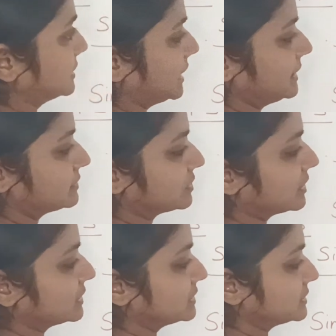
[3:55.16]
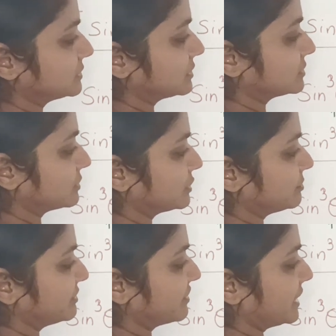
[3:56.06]
Right? Sorry, this is also going
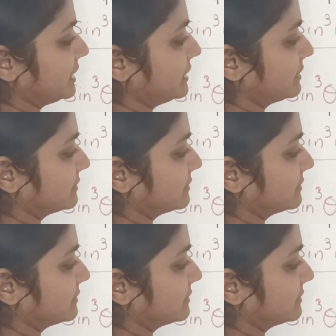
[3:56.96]
to be 5.